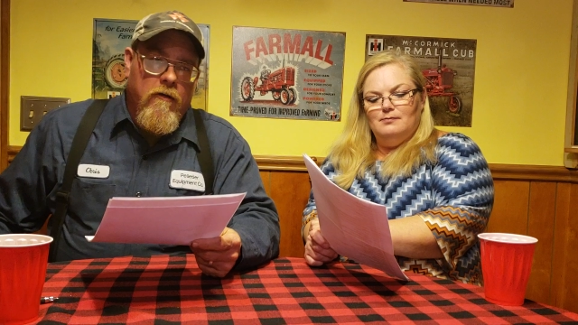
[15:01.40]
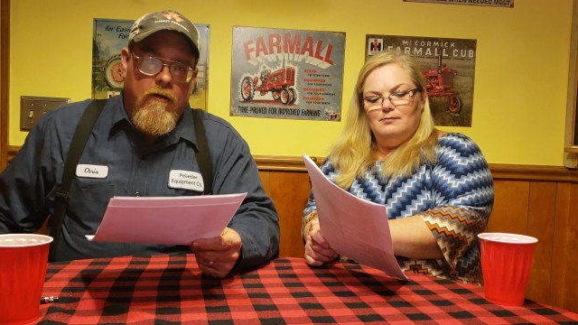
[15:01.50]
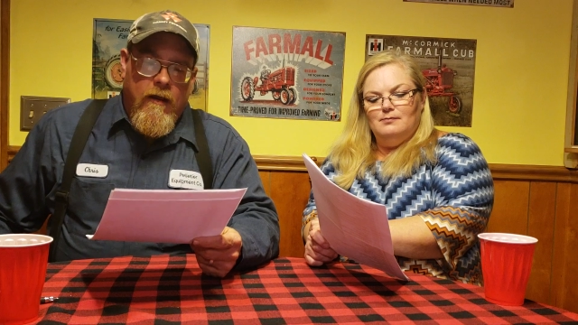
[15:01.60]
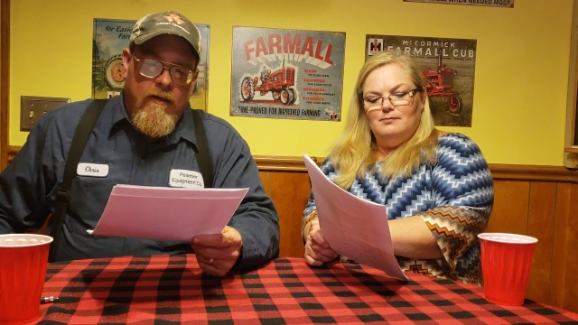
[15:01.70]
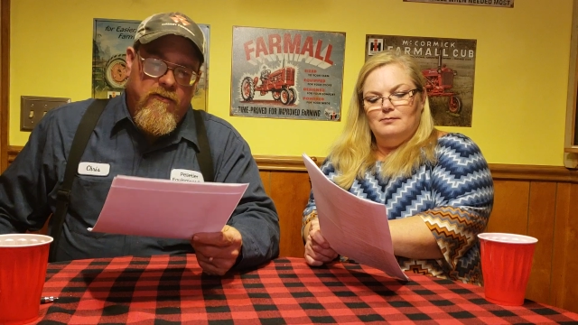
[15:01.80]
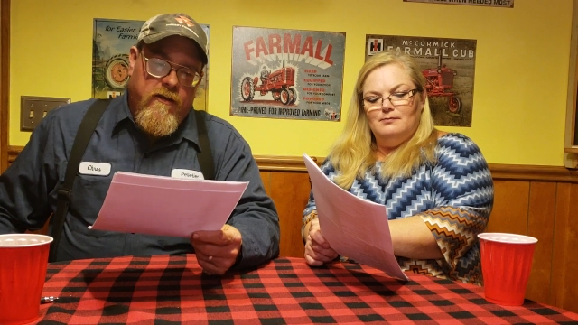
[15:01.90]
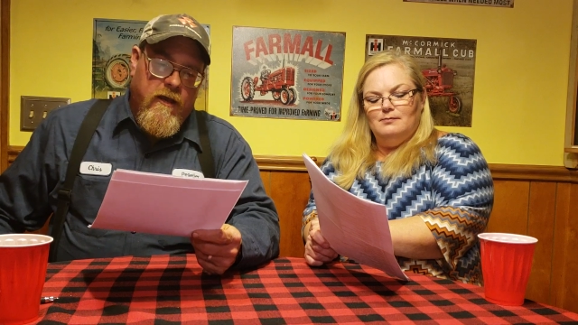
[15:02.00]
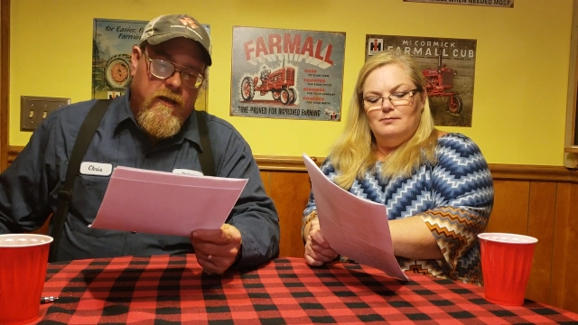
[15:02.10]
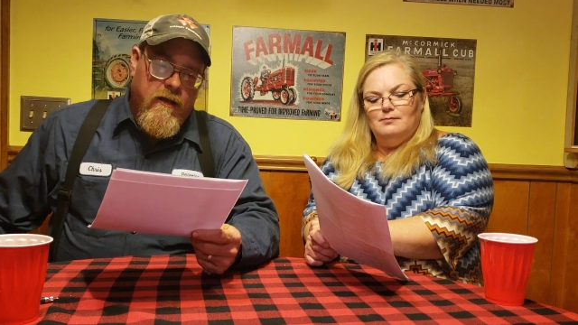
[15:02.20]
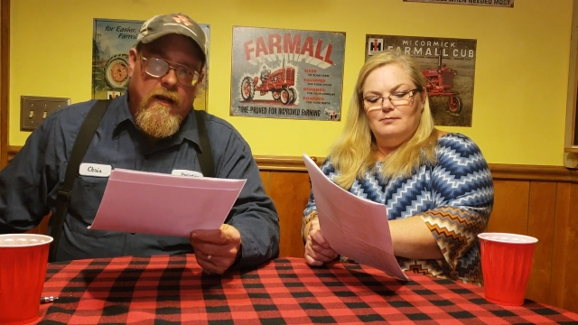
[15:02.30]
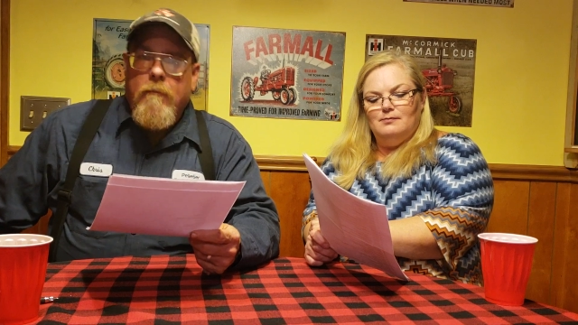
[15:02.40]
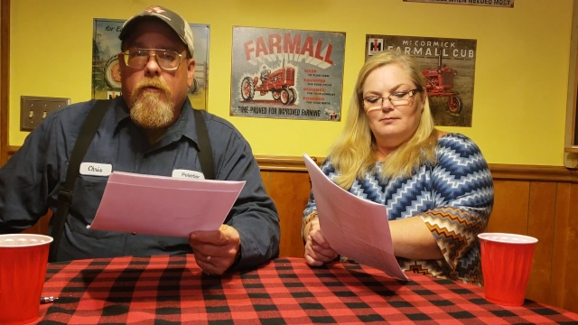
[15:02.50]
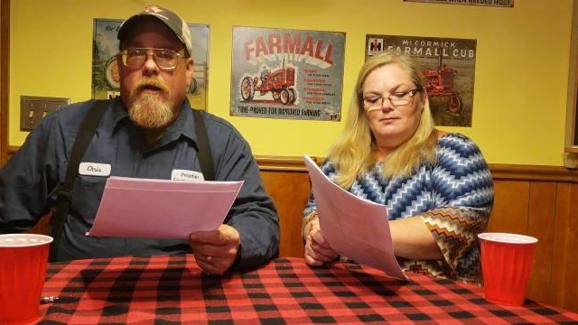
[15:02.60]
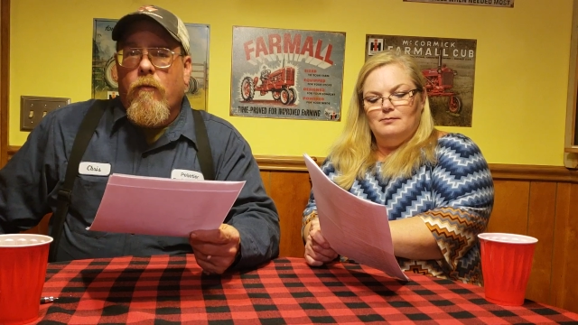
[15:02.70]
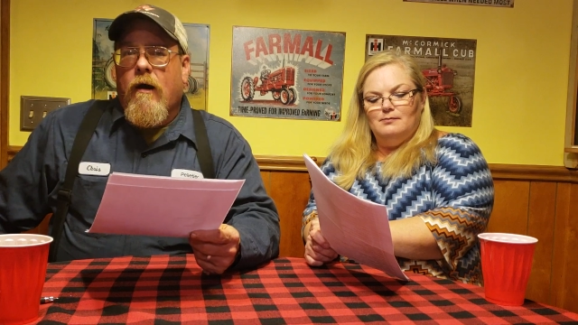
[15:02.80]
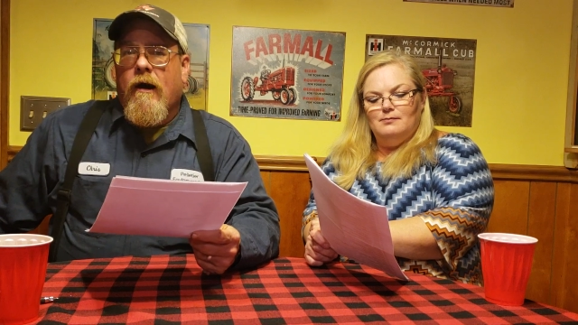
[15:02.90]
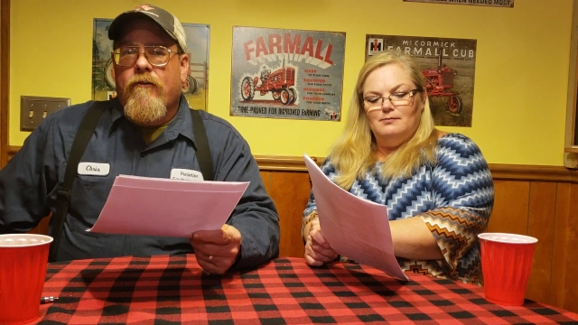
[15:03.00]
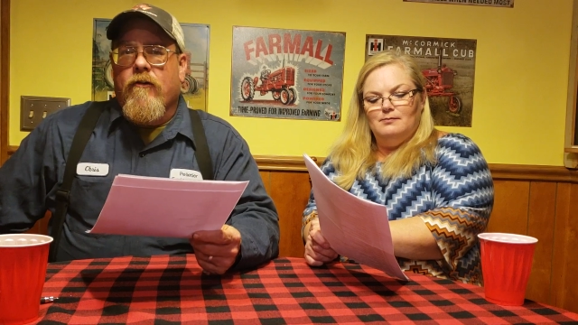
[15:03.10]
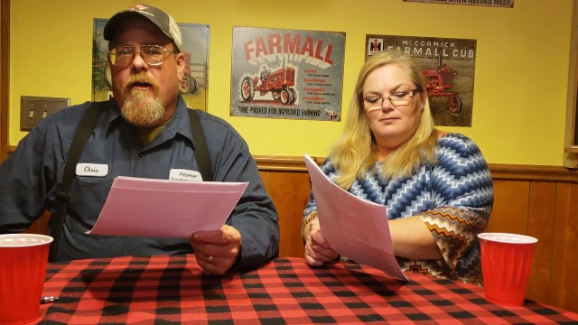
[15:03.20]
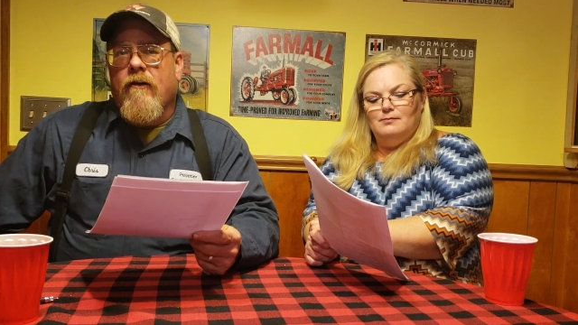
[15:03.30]
Speaker 1: uneducated, inbred white
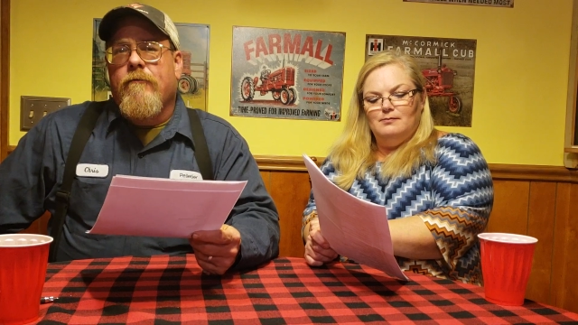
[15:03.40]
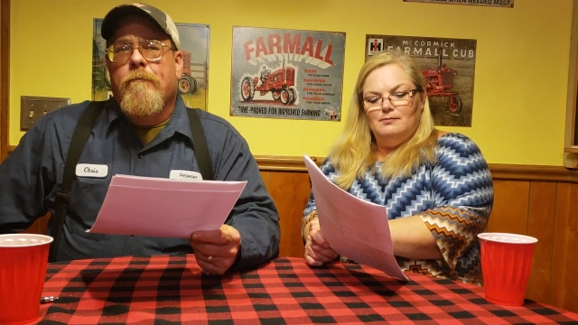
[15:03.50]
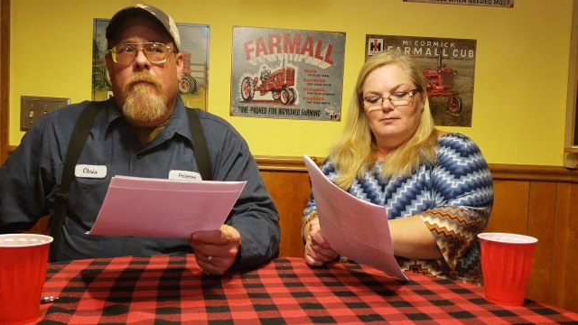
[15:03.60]
trash.